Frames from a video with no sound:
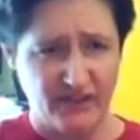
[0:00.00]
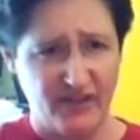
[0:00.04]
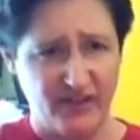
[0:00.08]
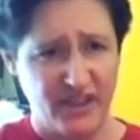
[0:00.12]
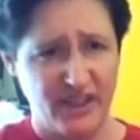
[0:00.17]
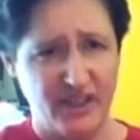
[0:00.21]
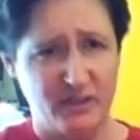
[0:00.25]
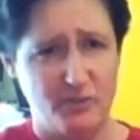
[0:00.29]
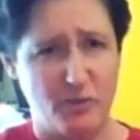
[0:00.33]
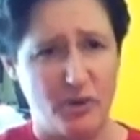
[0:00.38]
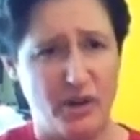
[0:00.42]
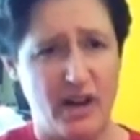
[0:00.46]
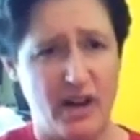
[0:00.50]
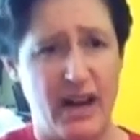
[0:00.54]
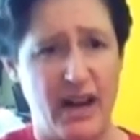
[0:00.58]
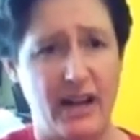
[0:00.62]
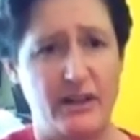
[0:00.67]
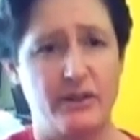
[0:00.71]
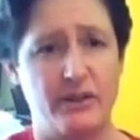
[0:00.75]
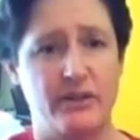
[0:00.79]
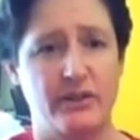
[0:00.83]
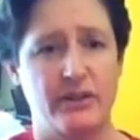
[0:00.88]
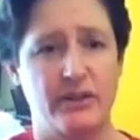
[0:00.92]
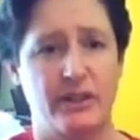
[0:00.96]
fits more
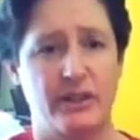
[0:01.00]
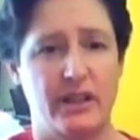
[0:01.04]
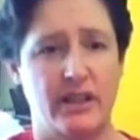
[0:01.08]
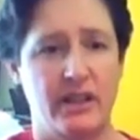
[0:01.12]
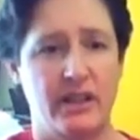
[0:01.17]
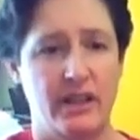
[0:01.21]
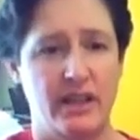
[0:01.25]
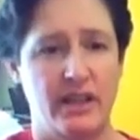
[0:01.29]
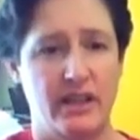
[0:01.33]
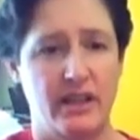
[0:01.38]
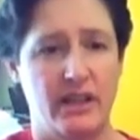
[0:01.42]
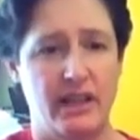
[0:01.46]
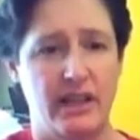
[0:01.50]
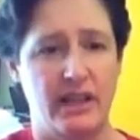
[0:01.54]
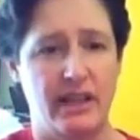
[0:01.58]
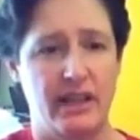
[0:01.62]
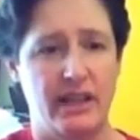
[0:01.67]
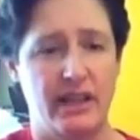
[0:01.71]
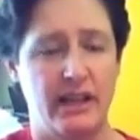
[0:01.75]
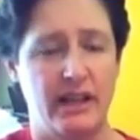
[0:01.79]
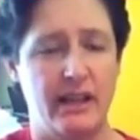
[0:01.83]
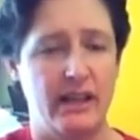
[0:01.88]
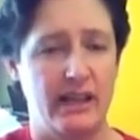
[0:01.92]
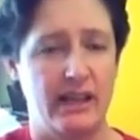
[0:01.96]
naturally,
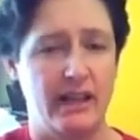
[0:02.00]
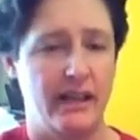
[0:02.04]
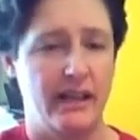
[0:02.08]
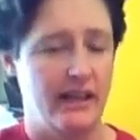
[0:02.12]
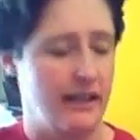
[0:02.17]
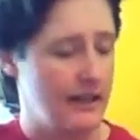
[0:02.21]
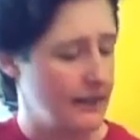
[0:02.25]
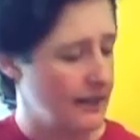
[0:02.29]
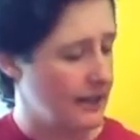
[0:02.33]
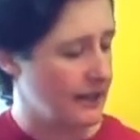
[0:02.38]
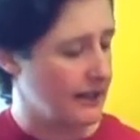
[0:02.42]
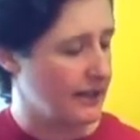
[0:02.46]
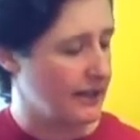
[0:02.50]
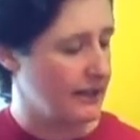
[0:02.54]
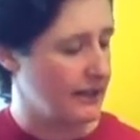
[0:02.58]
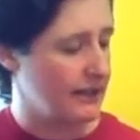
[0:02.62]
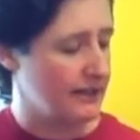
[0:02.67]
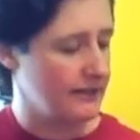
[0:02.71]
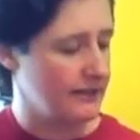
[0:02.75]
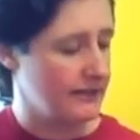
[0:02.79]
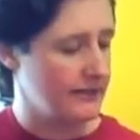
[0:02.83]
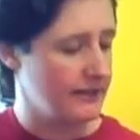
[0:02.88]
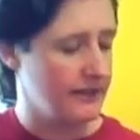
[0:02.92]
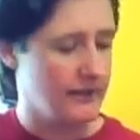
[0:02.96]
and I
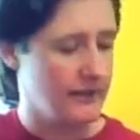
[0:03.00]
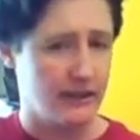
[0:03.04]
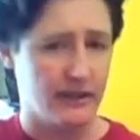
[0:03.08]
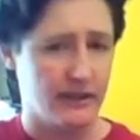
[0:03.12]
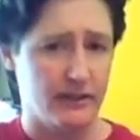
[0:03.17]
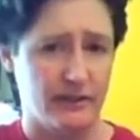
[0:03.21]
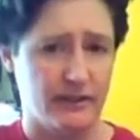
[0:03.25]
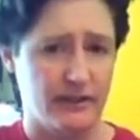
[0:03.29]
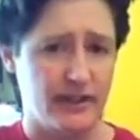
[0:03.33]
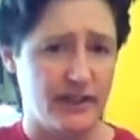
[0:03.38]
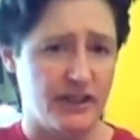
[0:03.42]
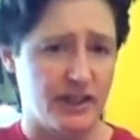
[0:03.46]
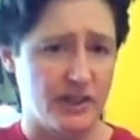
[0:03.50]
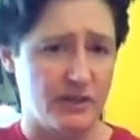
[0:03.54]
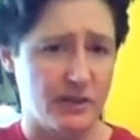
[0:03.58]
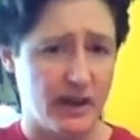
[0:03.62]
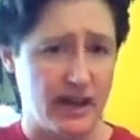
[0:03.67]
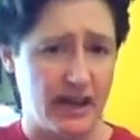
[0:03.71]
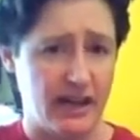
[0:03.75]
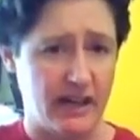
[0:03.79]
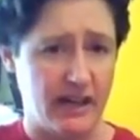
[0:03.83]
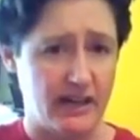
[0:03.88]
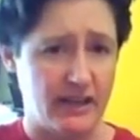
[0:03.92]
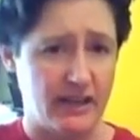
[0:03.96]
can, this is
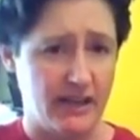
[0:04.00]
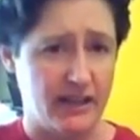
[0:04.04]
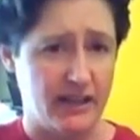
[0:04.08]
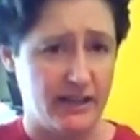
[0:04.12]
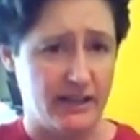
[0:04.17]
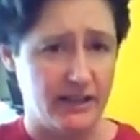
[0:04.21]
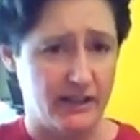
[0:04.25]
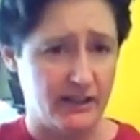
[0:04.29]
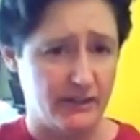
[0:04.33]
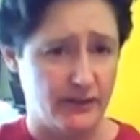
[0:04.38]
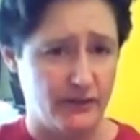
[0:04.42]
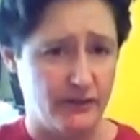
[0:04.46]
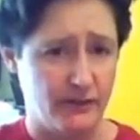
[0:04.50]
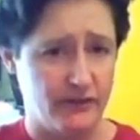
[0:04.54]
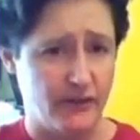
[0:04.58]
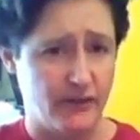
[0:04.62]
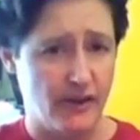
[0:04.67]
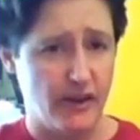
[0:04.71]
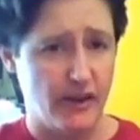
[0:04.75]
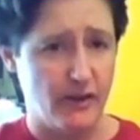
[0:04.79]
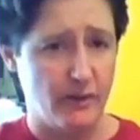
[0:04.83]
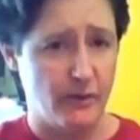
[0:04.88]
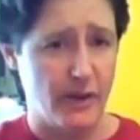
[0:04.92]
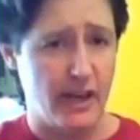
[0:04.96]
right here. It's not too
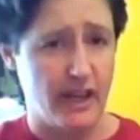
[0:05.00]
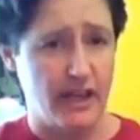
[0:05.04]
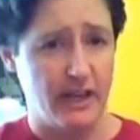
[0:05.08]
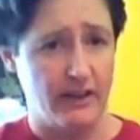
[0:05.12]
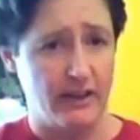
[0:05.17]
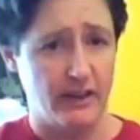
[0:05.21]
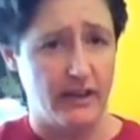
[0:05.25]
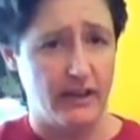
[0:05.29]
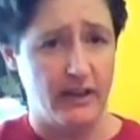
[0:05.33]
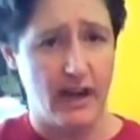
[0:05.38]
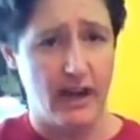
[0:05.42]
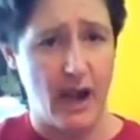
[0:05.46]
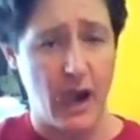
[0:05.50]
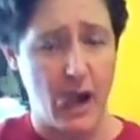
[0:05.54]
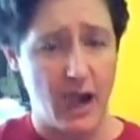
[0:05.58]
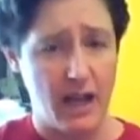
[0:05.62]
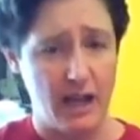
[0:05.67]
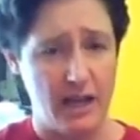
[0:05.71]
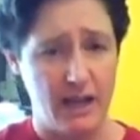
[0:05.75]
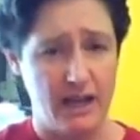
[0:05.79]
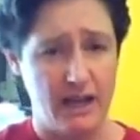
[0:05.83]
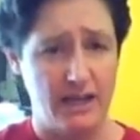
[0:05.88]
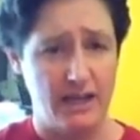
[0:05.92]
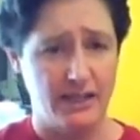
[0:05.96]
far away either.
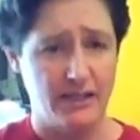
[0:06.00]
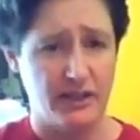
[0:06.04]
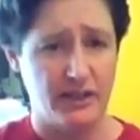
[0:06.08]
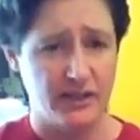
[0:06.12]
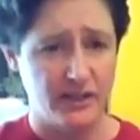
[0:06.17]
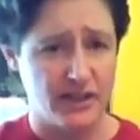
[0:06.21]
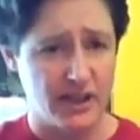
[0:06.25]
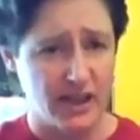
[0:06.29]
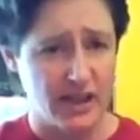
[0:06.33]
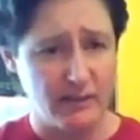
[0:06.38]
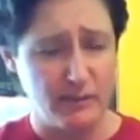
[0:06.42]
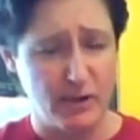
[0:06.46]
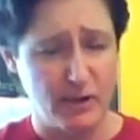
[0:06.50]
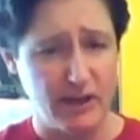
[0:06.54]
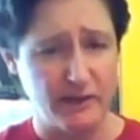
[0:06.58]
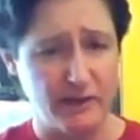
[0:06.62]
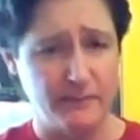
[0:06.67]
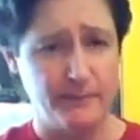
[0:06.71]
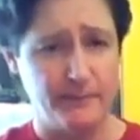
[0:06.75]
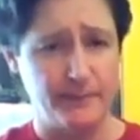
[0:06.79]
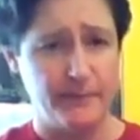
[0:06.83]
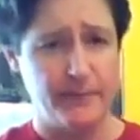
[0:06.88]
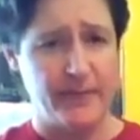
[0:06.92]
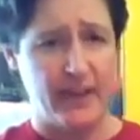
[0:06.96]
So let's talk
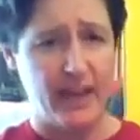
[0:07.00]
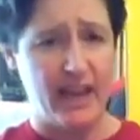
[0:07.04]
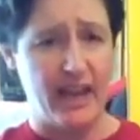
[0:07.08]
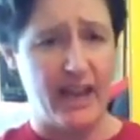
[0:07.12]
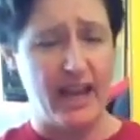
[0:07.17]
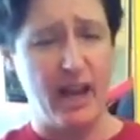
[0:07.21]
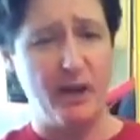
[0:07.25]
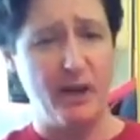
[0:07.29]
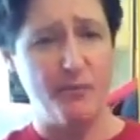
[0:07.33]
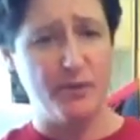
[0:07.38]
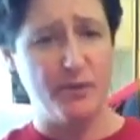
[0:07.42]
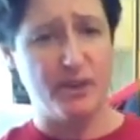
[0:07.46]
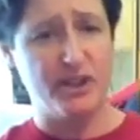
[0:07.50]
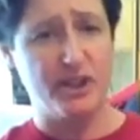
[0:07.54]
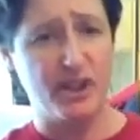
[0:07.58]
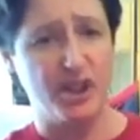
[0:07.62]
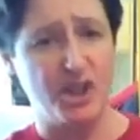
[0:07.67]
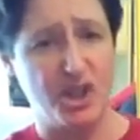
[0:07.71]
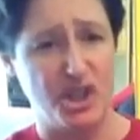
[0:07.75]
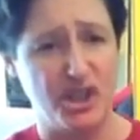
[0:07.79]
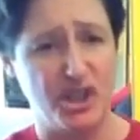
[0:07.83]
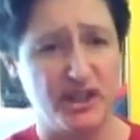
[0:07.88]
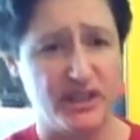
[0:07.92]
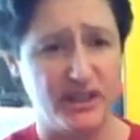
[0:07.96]
about hand
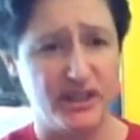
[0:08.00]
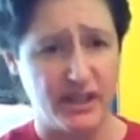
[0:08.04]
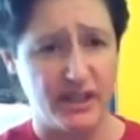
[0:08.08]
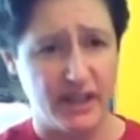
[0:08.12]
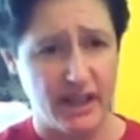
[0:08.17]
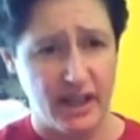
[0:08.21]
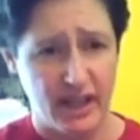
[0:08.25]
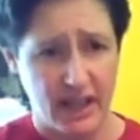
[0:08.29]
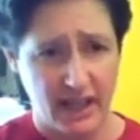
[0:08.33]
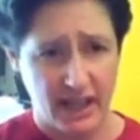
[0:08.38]
positions.